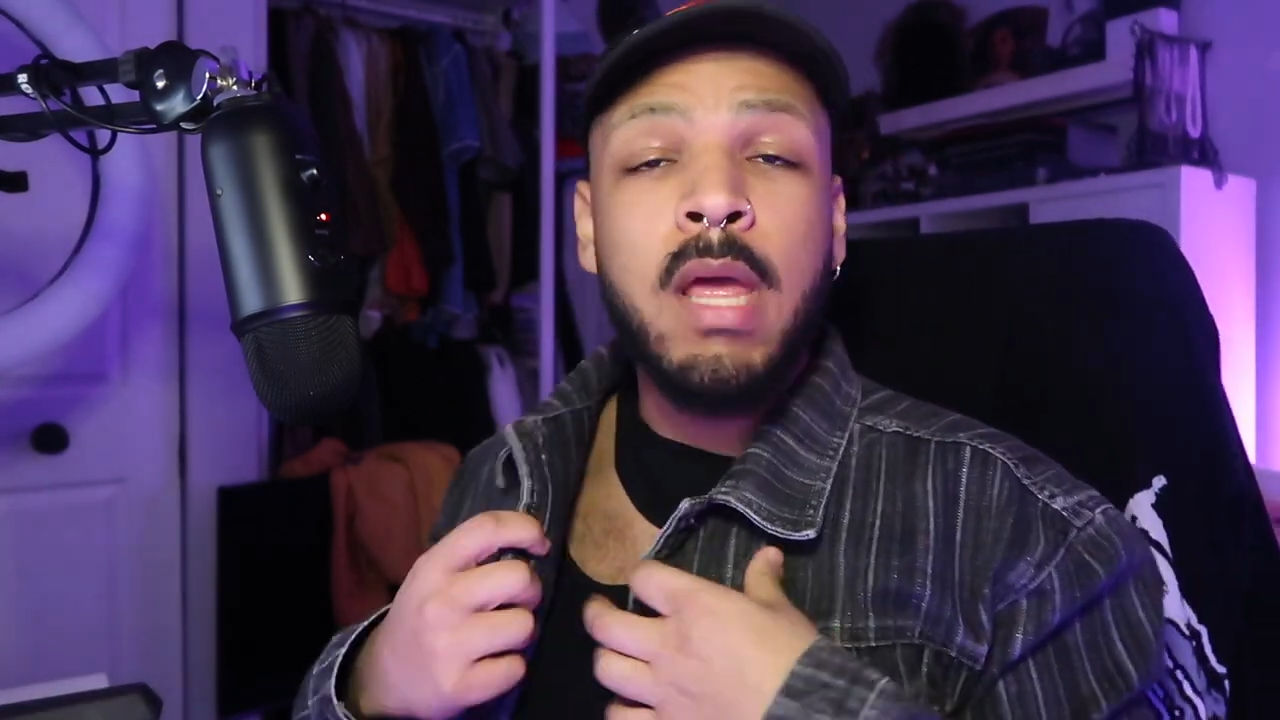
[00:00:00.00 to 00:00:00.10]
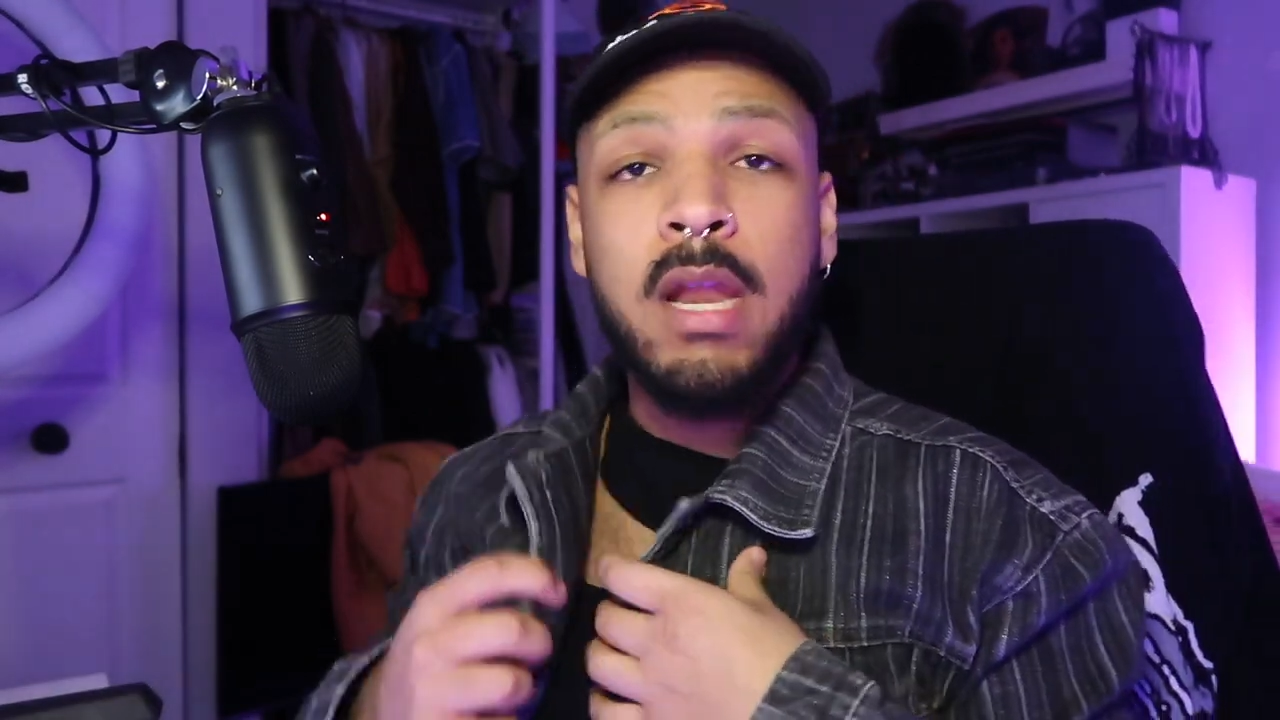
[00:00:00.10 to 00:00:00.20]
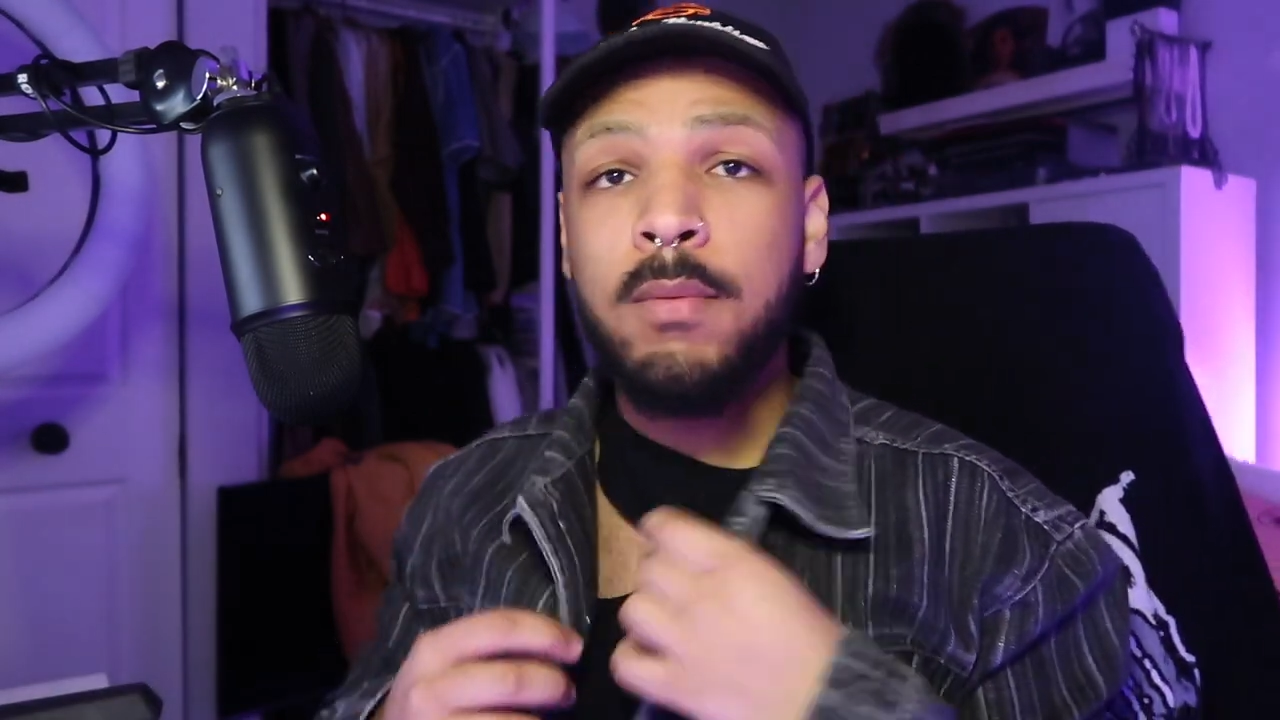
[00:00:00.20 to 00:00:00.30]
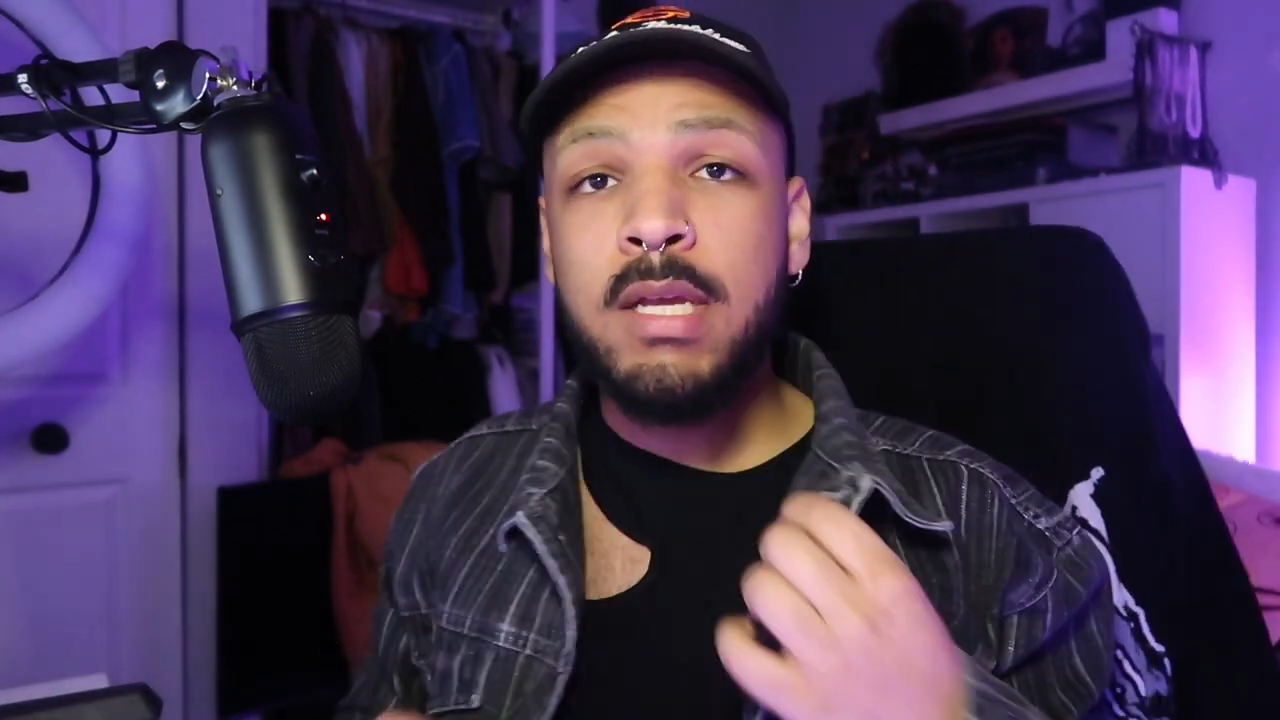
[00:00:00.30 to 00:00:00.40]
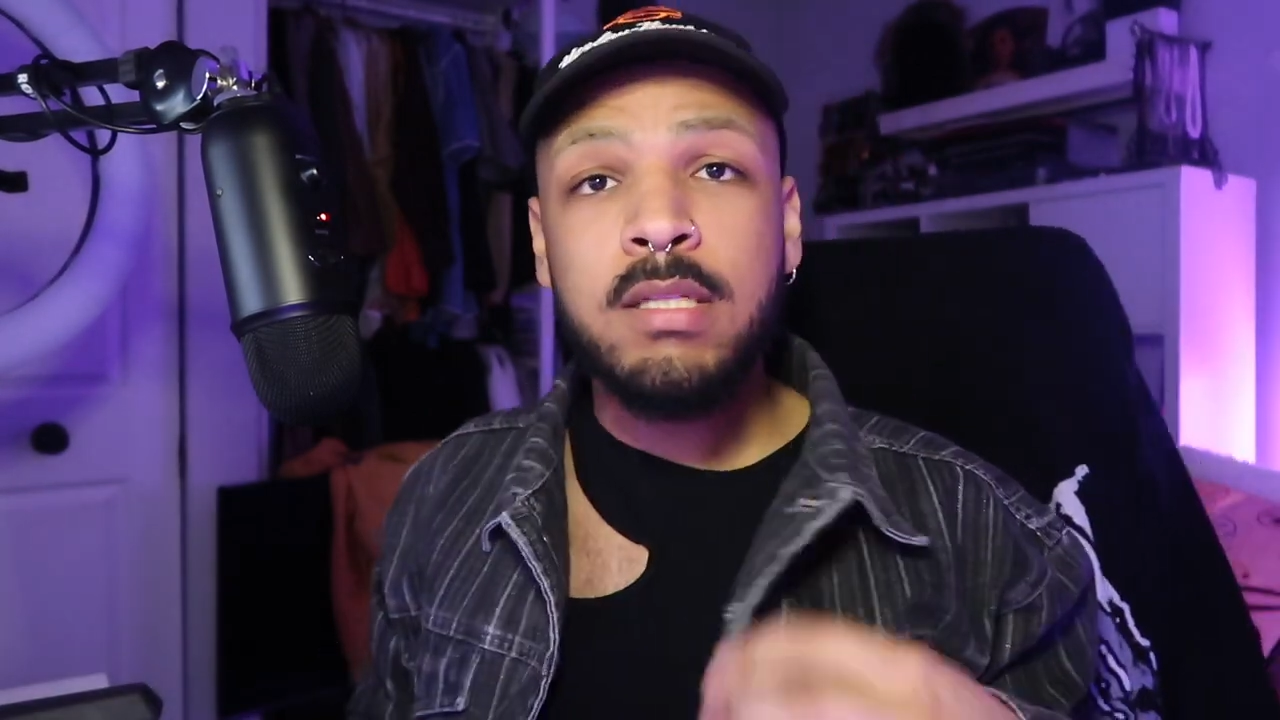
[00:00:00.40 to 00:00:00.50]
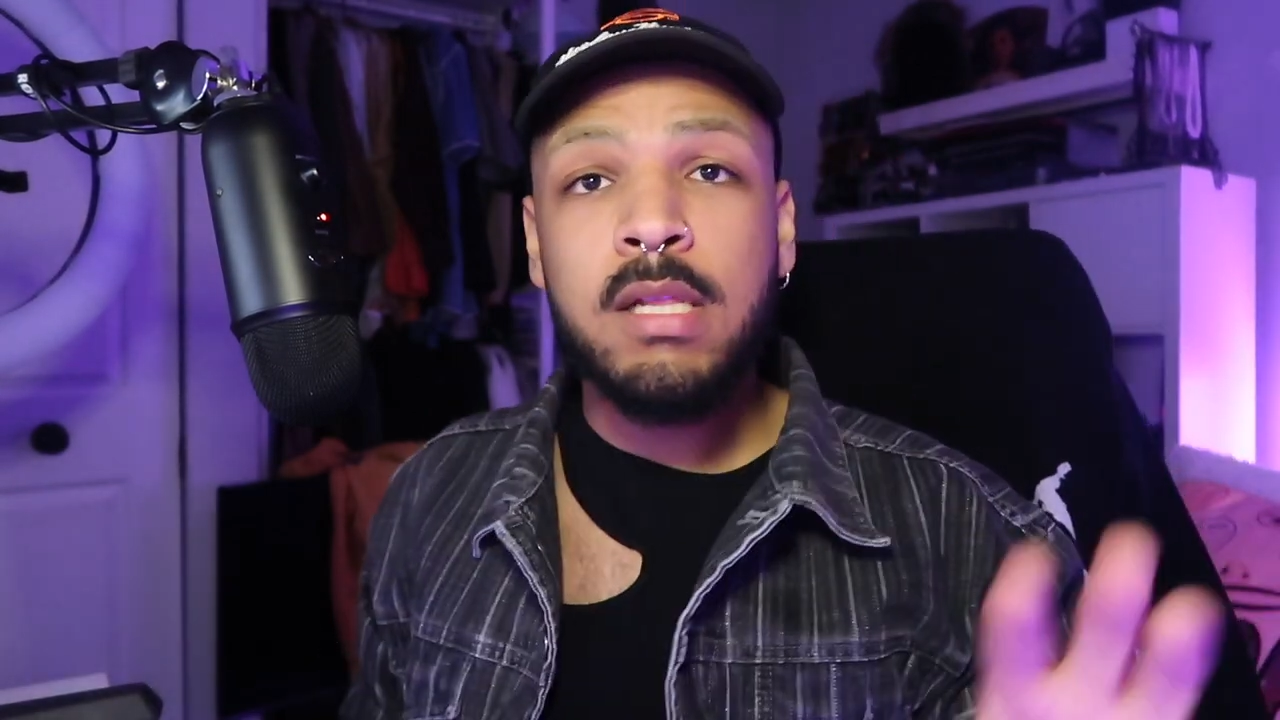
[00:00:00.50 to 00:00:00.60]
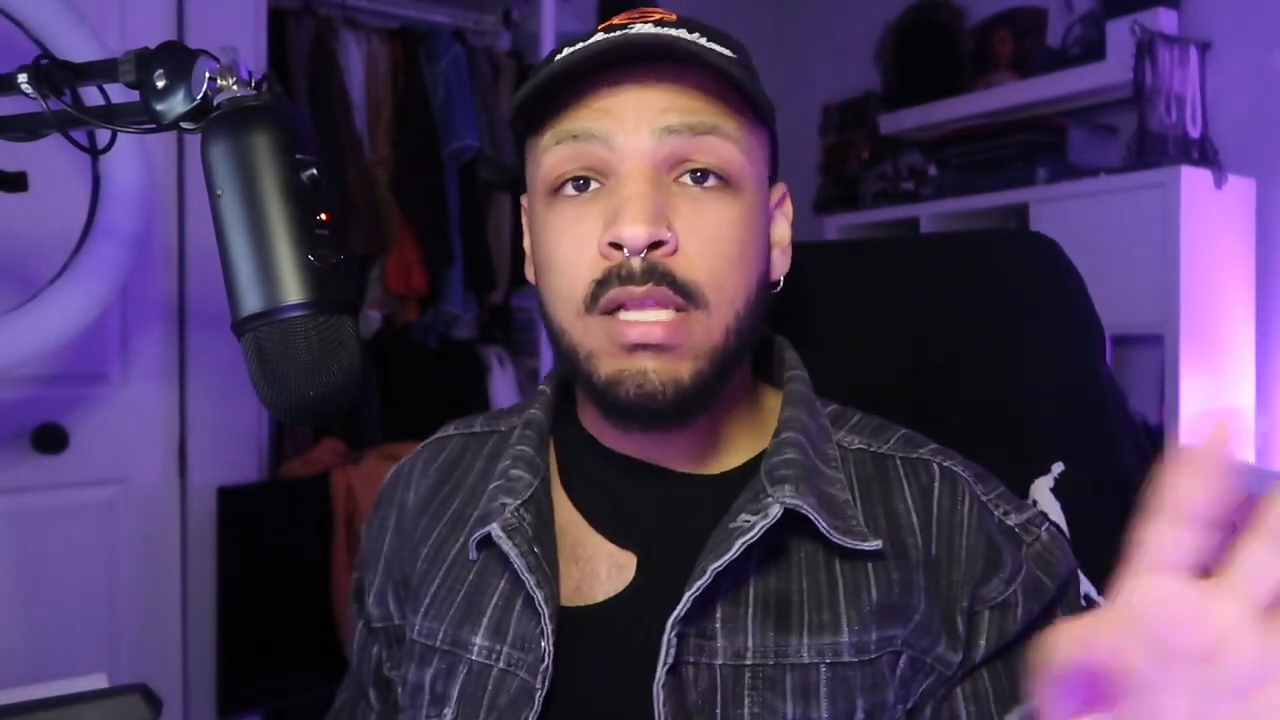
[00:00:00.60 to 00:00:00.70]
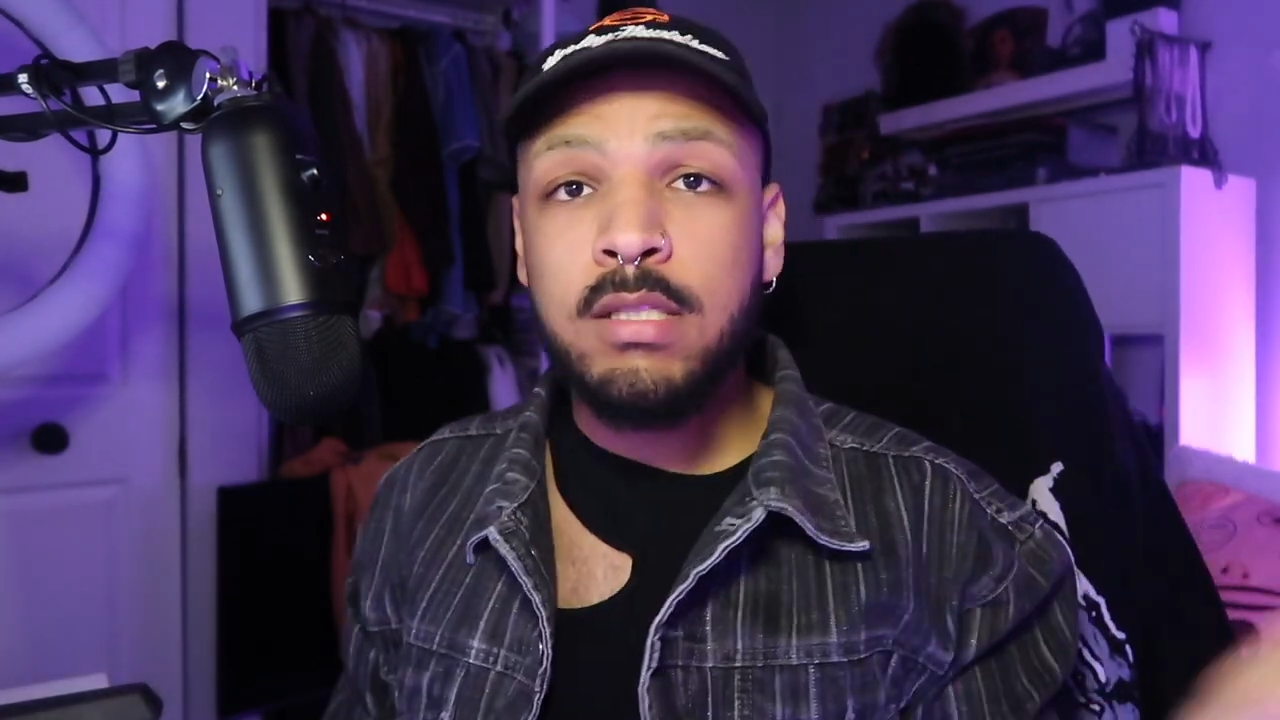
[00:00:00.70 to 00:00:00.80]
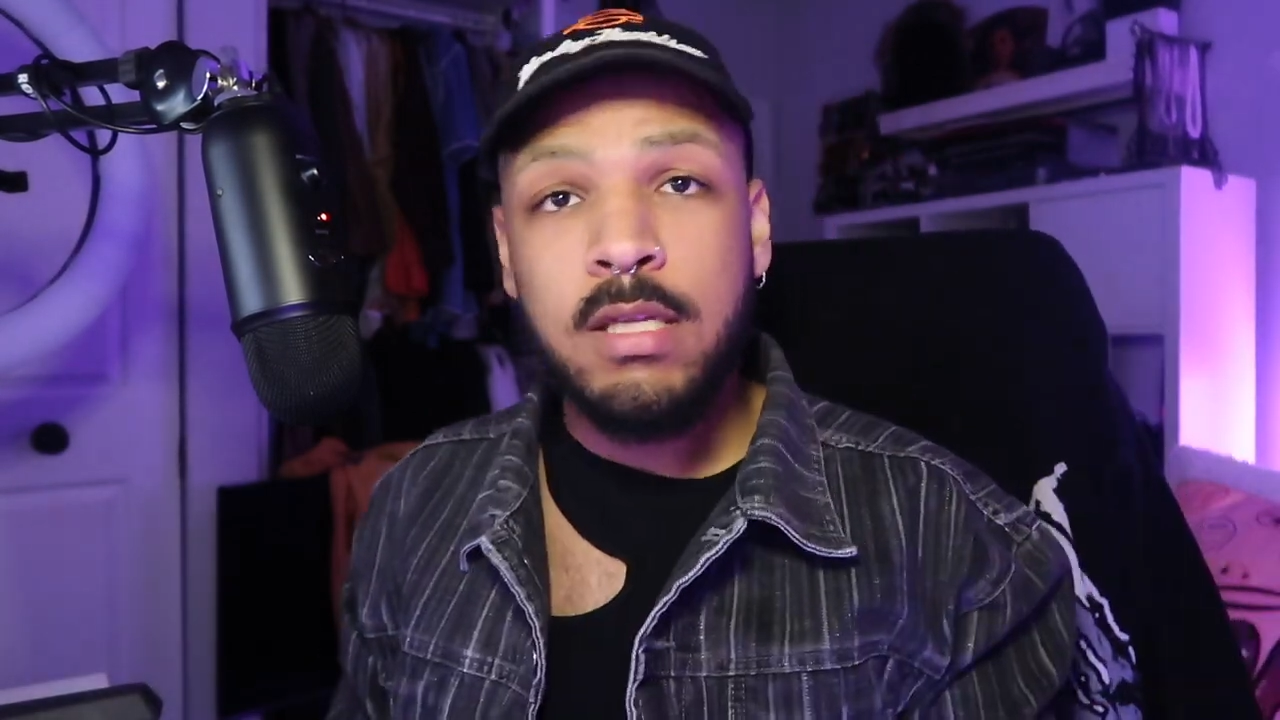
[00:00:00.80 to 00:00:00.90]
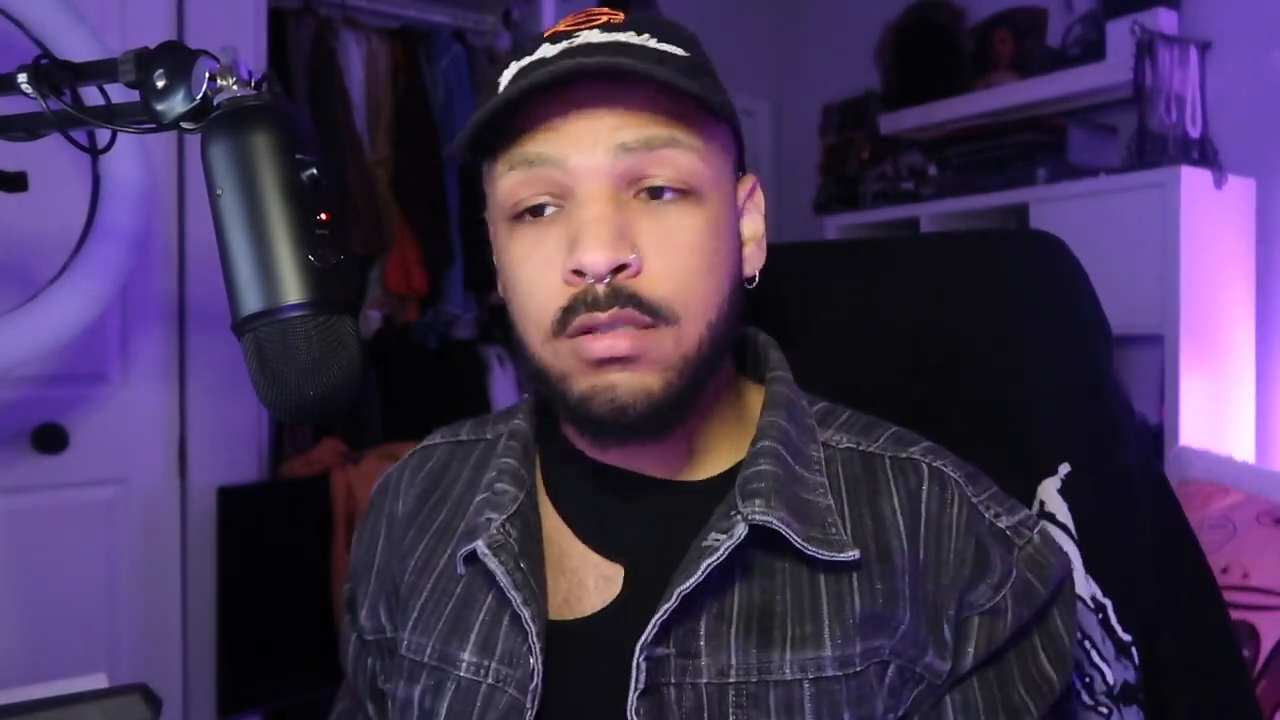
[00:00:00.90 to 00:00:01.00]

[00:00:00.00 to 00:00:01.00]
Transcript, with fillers: Anyways, let's get